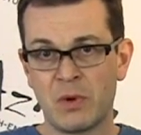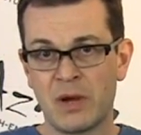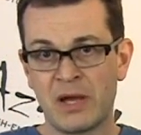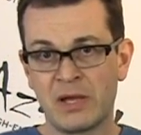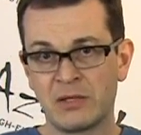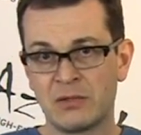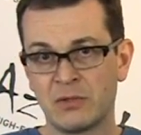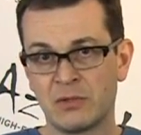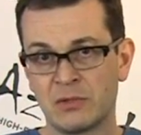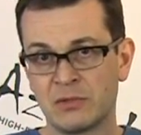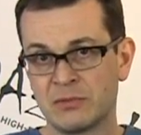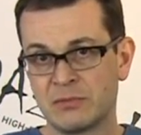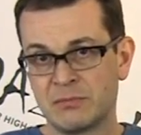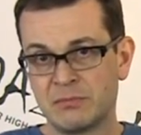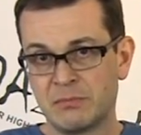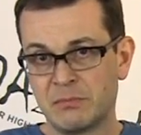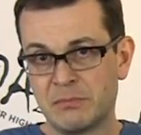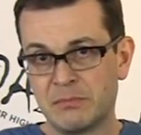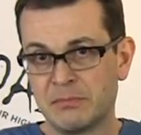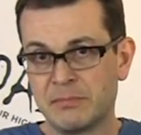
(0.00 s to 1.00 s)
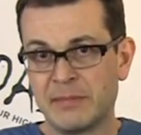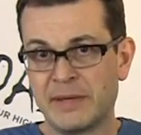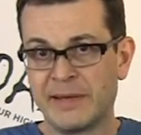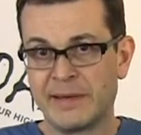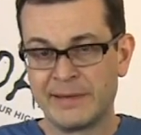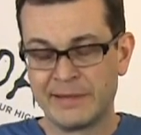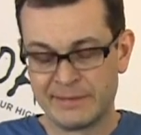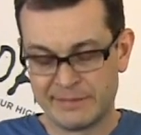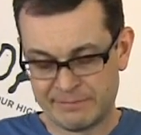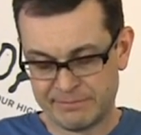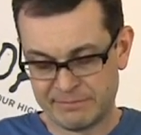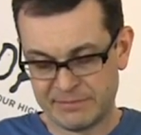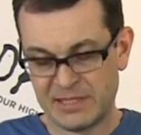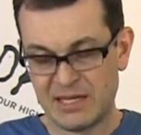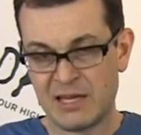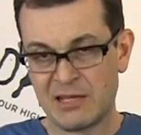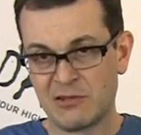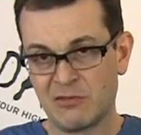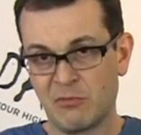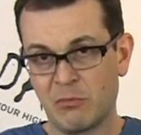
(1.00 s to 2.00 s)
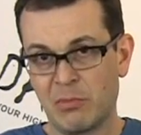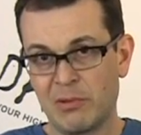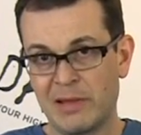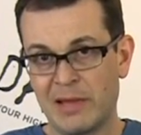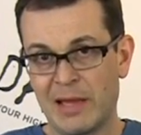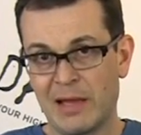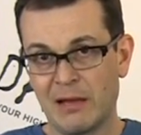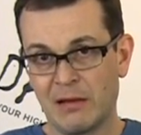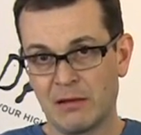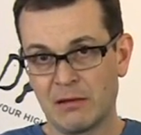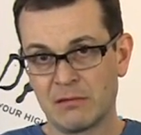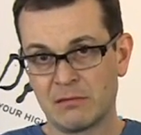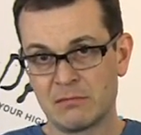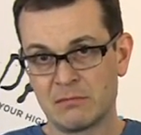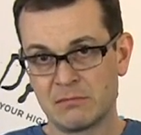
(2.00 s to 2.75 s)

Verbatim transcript: why don't make it kind of black,